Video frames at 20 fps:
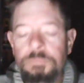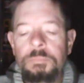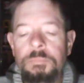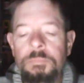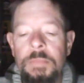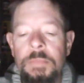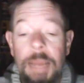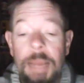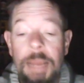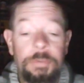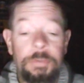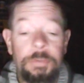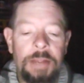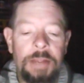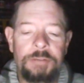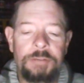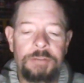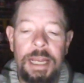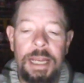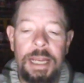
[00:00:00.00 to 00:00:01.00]
That was
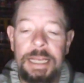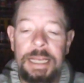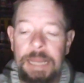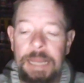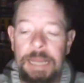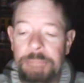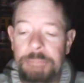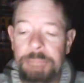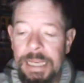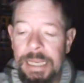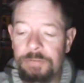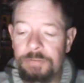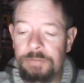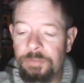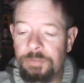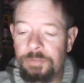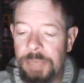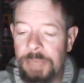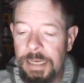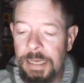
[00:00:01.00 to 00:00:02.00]
after I had got banned
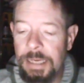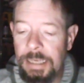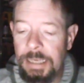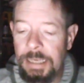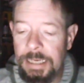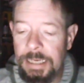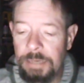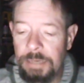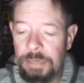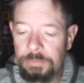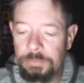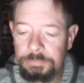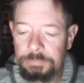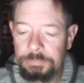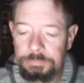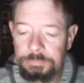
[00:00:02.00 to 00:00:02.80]
from that hangout